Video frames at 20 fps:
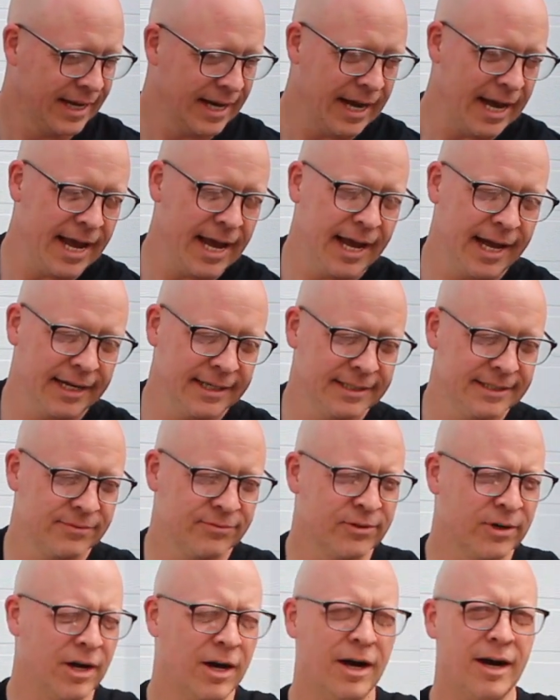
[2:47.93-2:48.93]
And
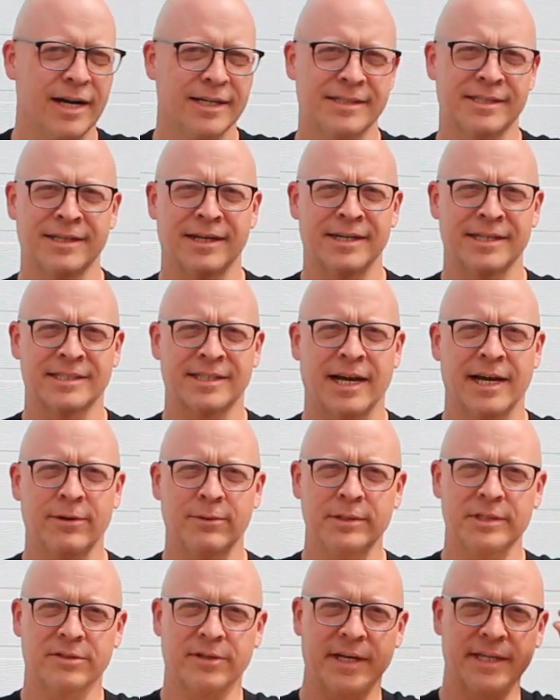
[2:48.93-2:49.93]
for a hot sauce, I
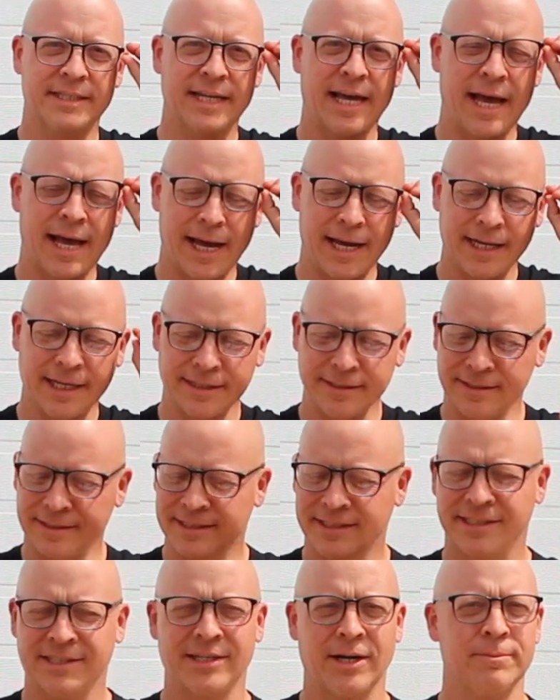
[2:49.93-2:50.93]
always like to add in
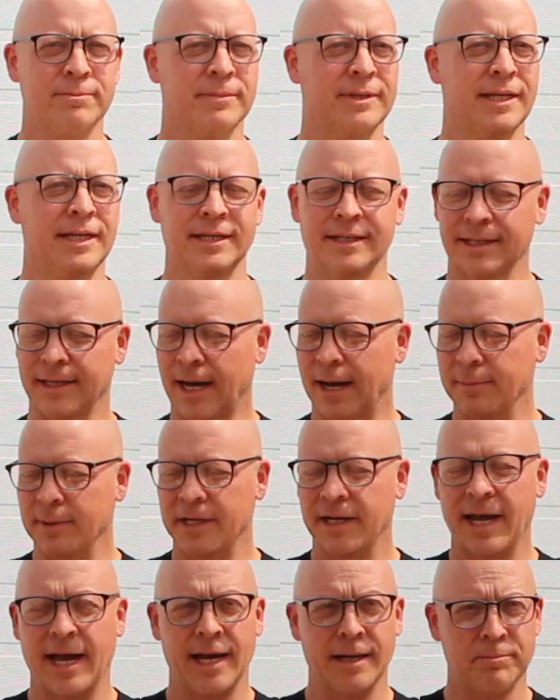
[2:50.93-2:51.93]
something. I'm
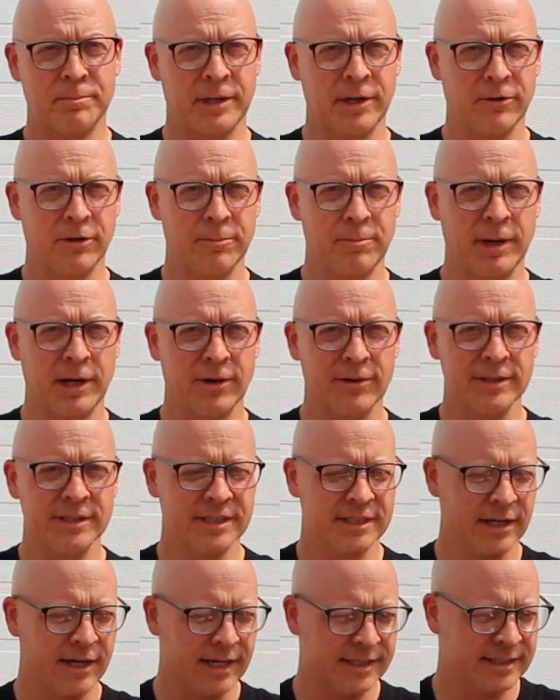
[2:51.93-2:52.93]
gonna add piri
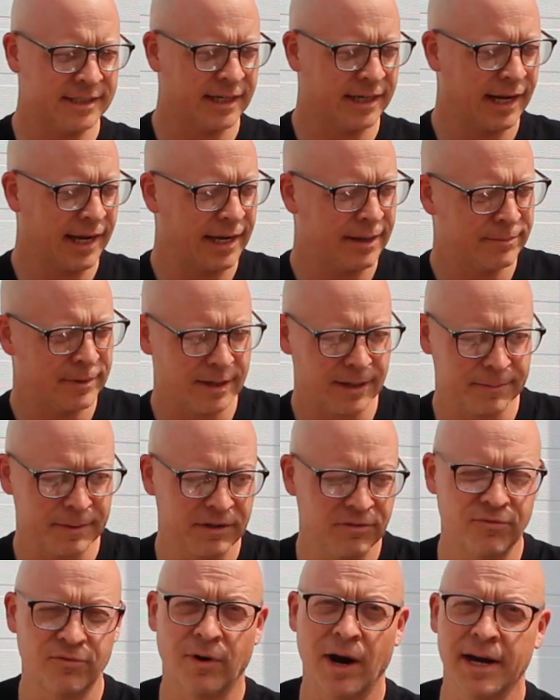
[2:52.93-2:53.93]
sauce today, but I
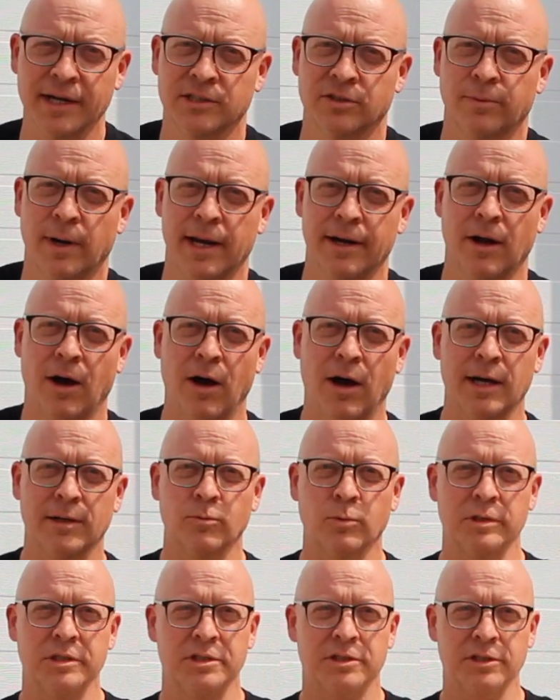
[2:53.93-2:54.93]
mean Frank's Red
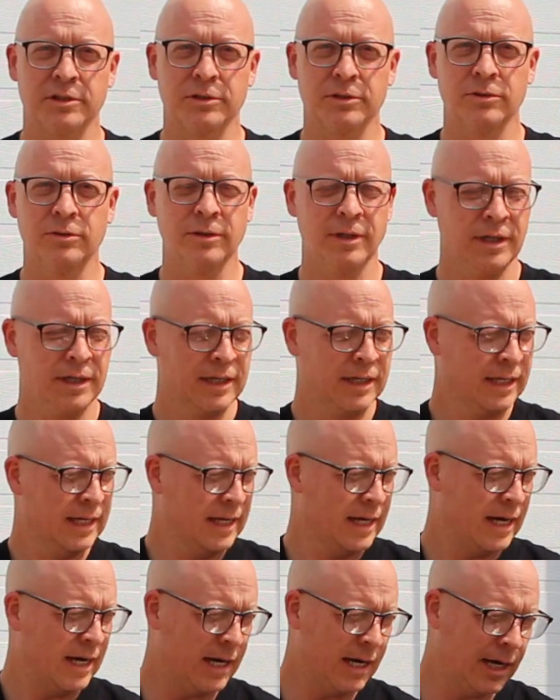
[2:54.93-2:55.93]
Hot would do.
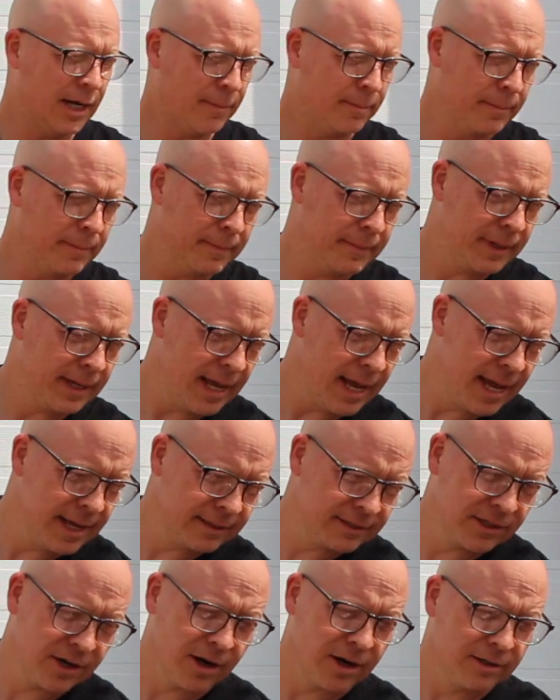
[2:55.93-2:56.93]

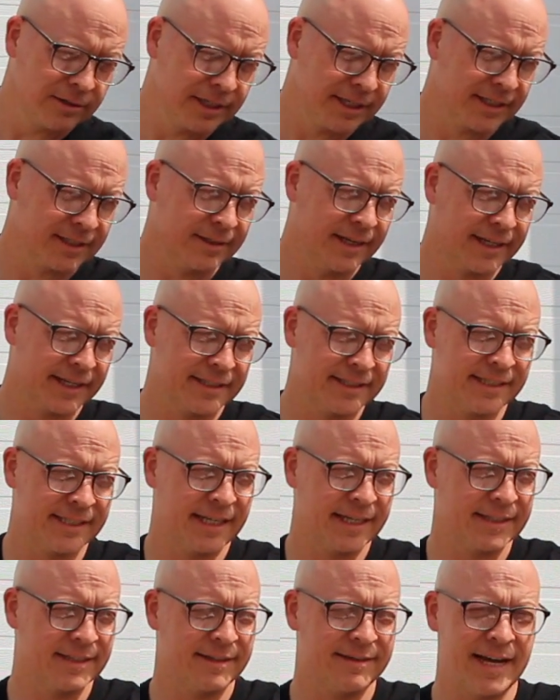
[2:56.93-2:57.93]
And garlic, like I
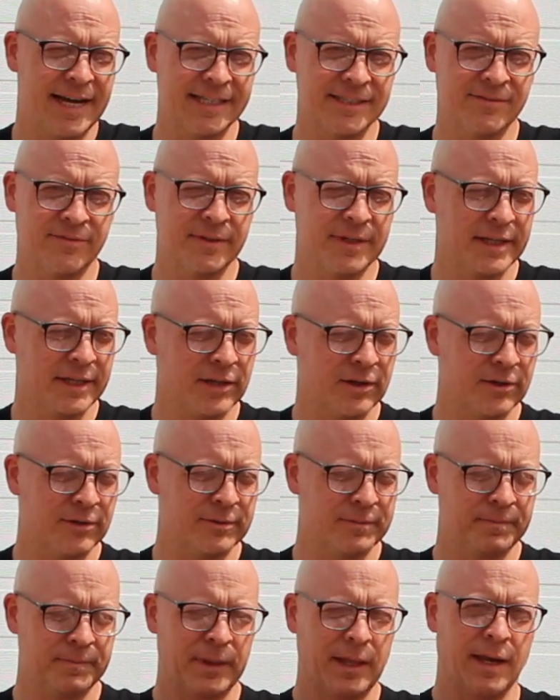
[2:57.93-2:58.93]
say in the last
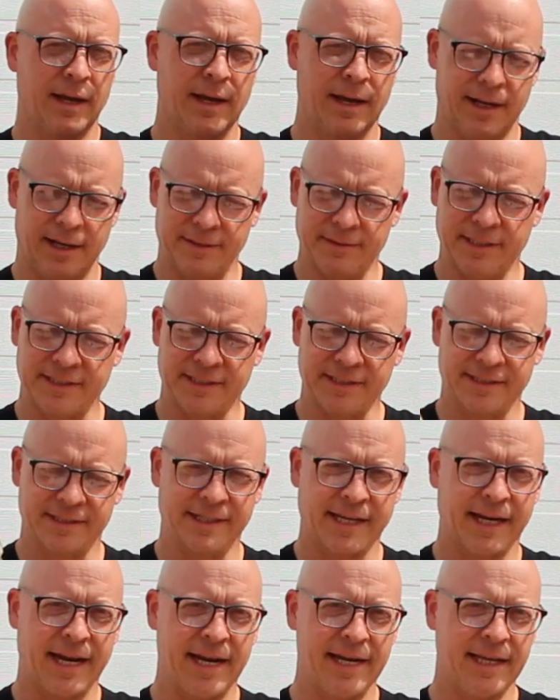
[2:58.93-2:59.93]
video, this is
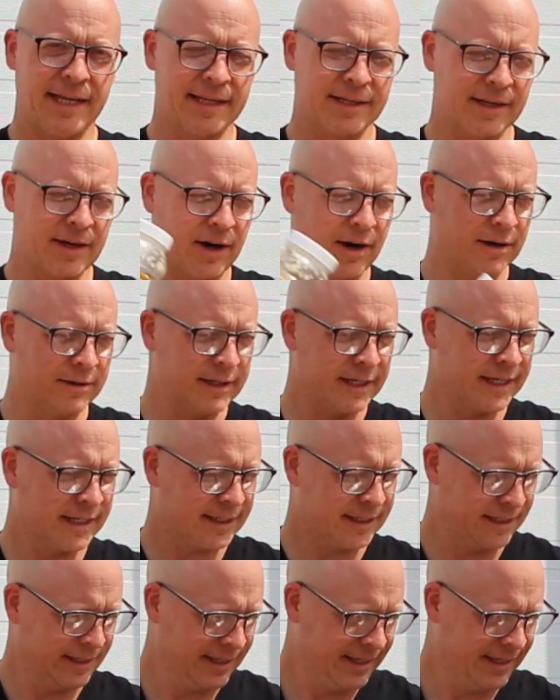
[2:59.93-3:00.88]
Canadian garlic,